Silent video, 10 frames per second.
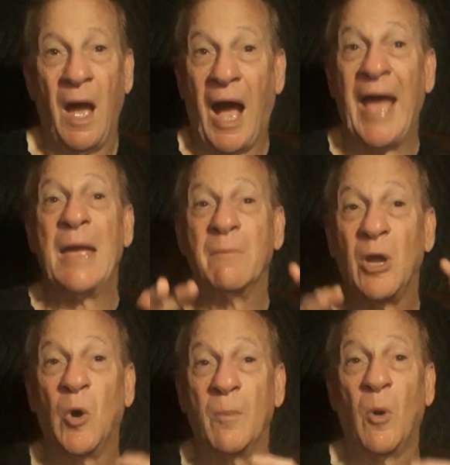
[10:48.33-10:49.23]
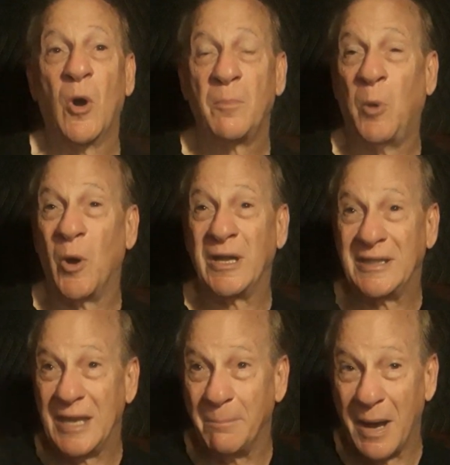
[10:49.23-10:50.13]
I am no more important
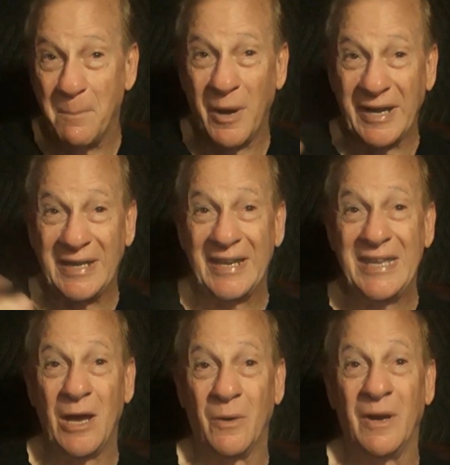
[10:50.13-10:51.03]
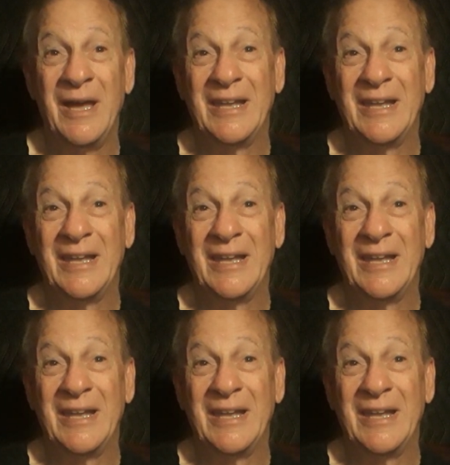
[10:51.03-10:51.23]
than my bunny Leo.